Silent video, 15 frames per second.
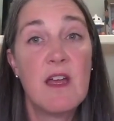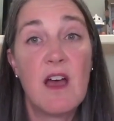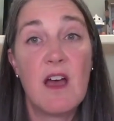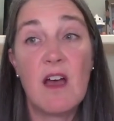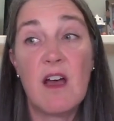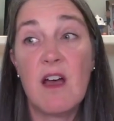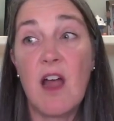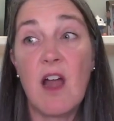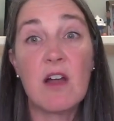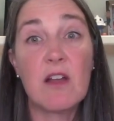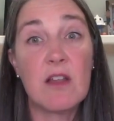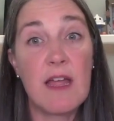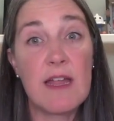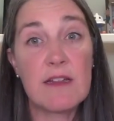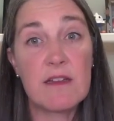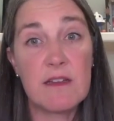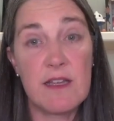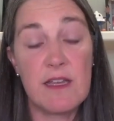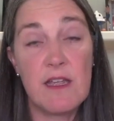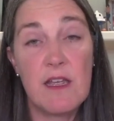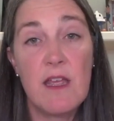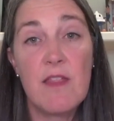are
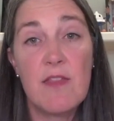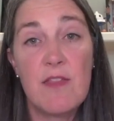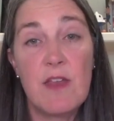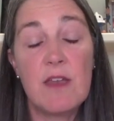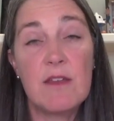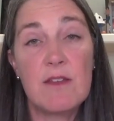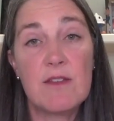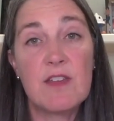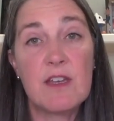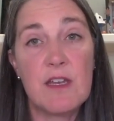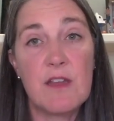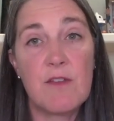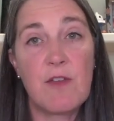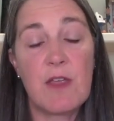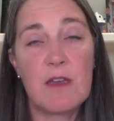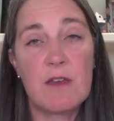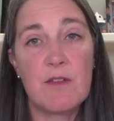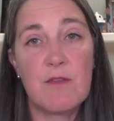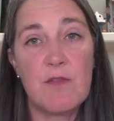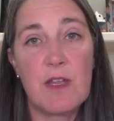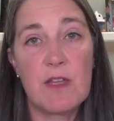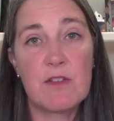likely that significant
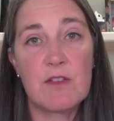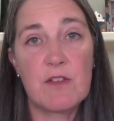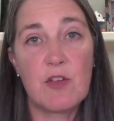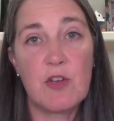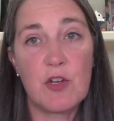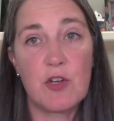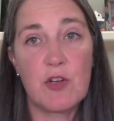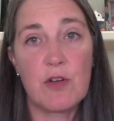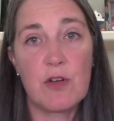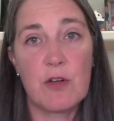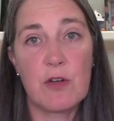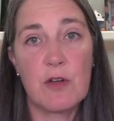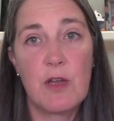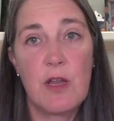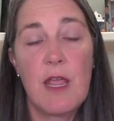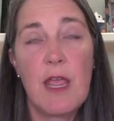events could occur.